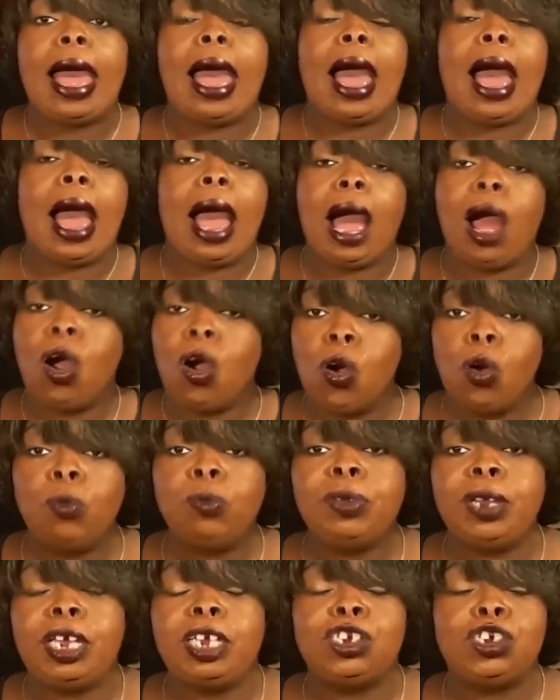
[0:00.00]
I
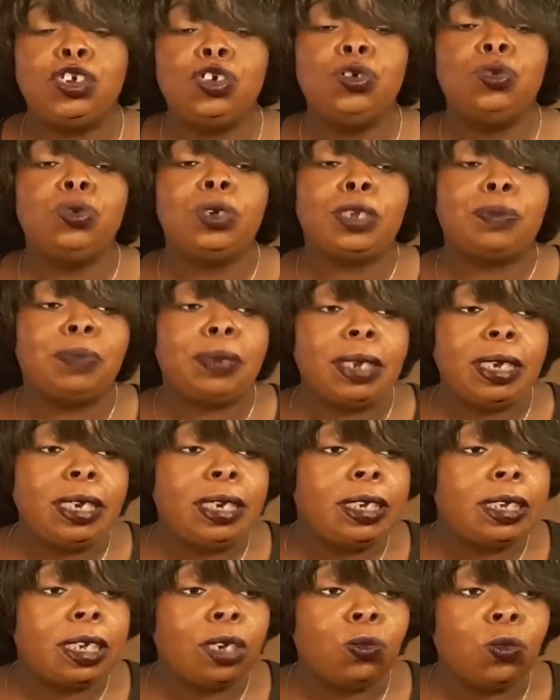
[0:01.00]
hope that you was
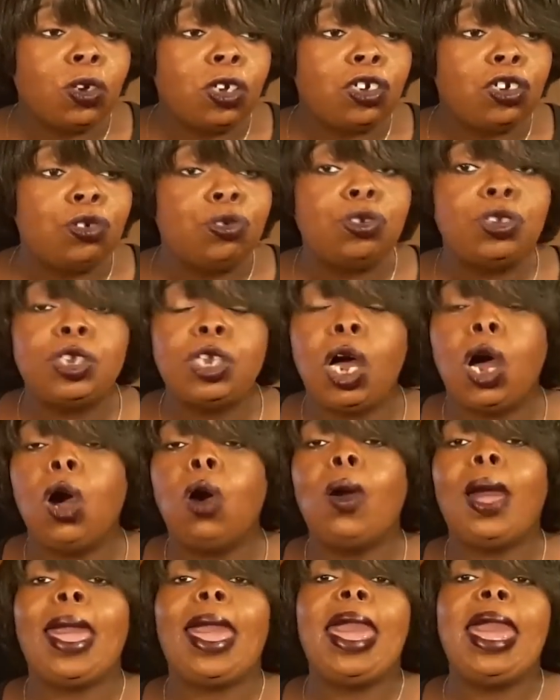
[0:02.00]
pleased in what you
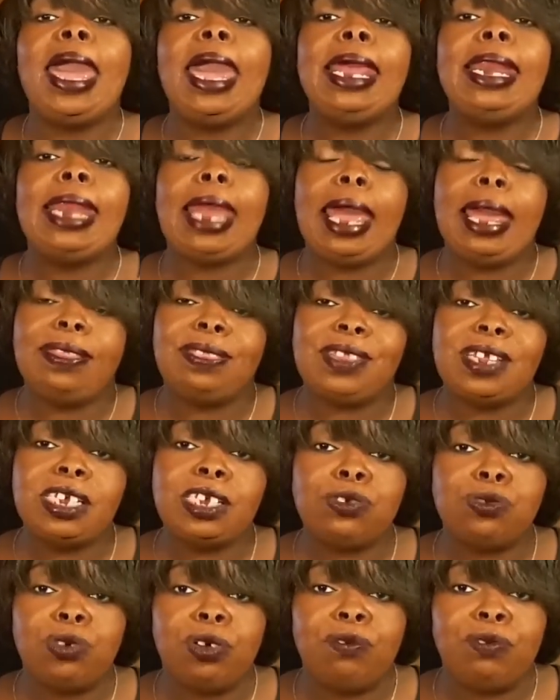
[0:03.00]
saw and at
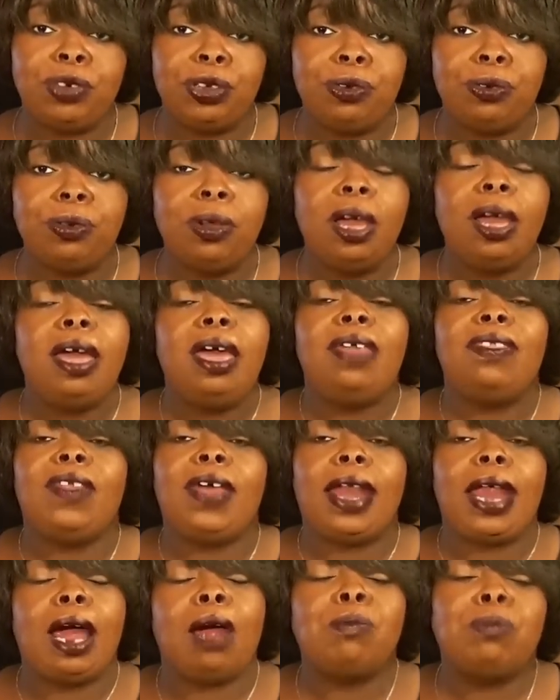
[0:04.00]
this review
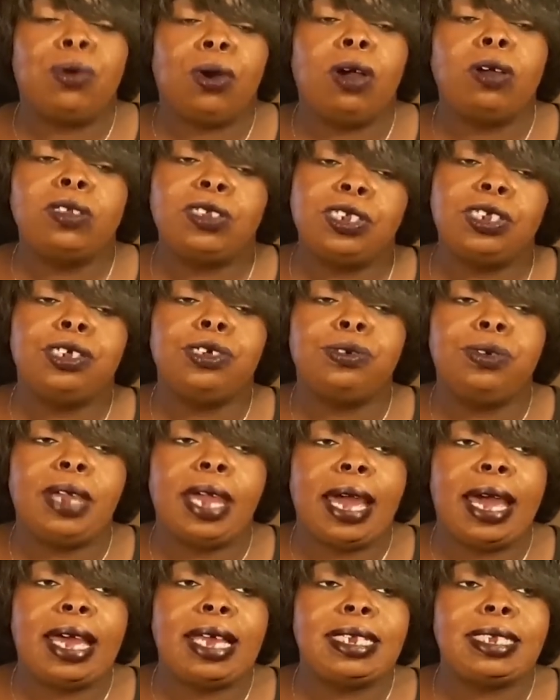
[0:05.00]
that I brought to you
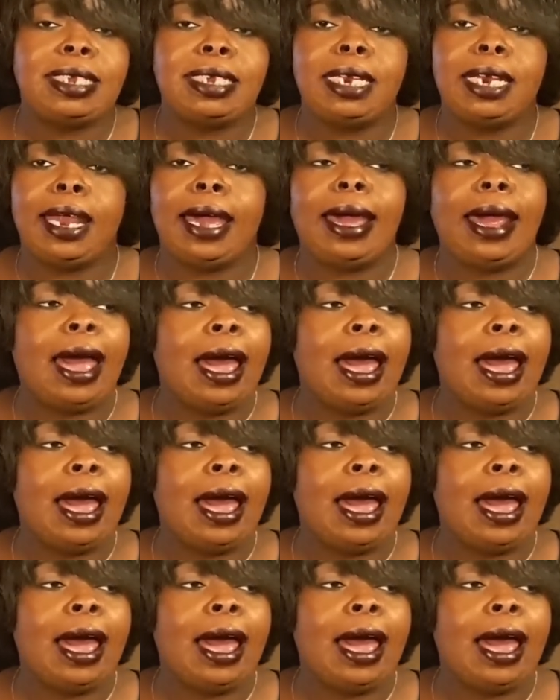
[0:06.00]
guys tonight.